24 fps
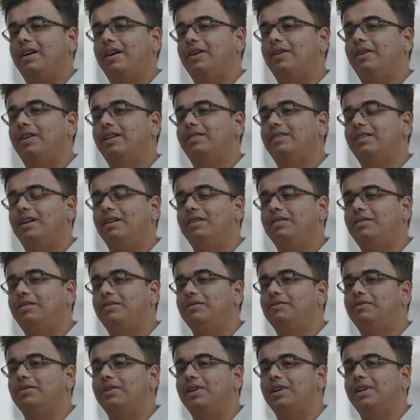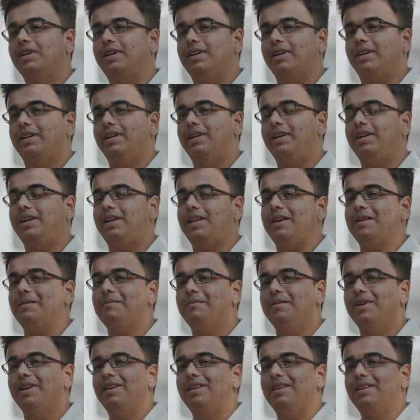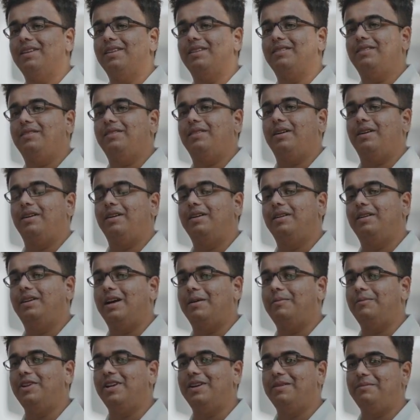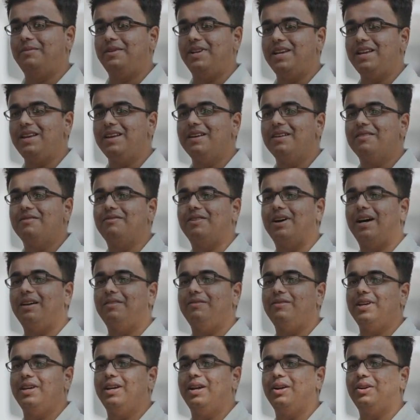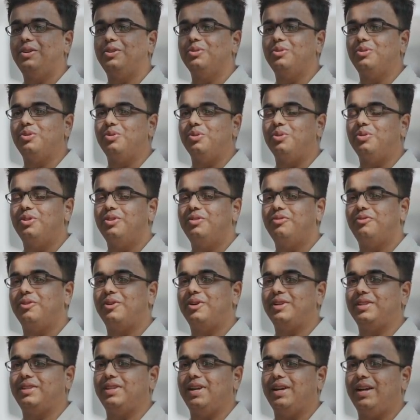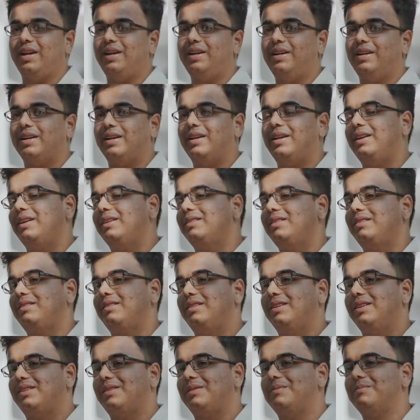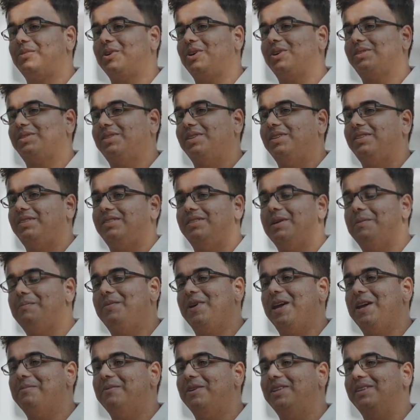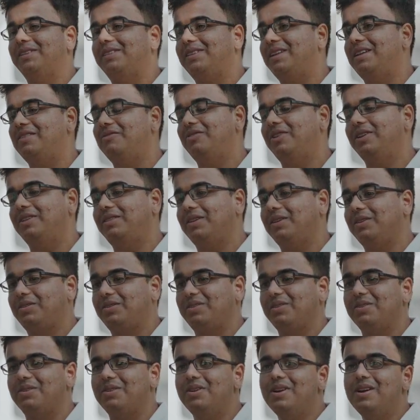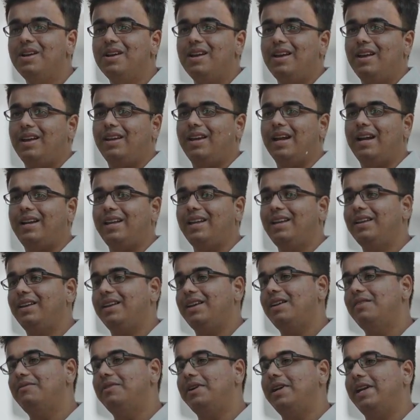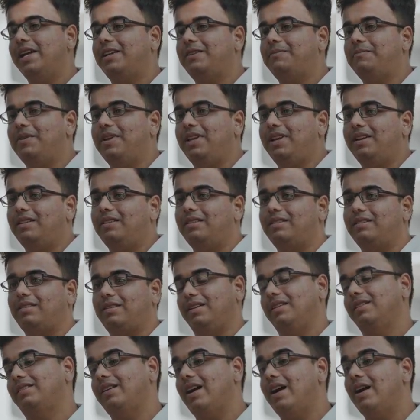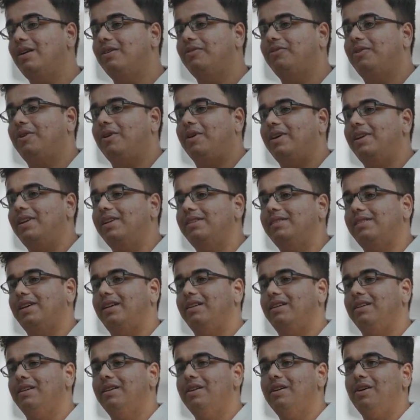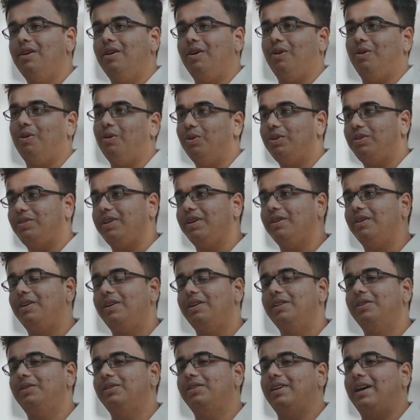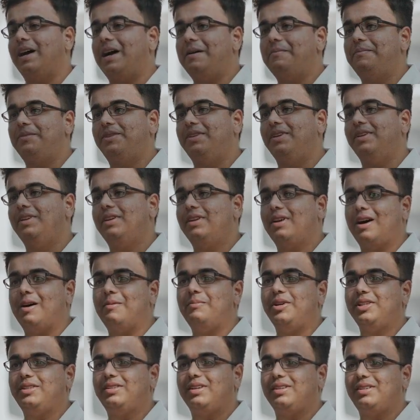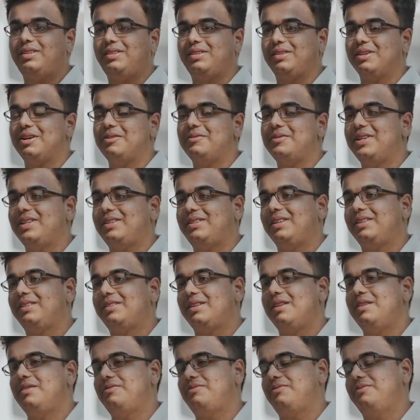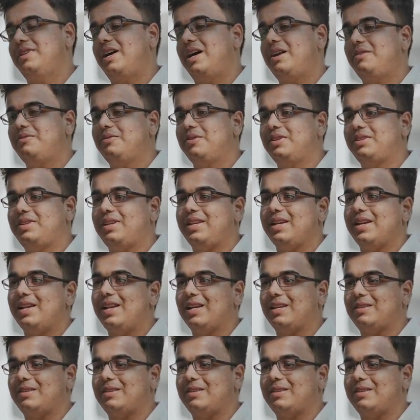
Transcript: I got a chance to work in a team, WMD, where we get to code for the entire registration process, the payments and everything. So getting real world experience inside of college and hosting all those apps in Amrita's servers itself, that was a real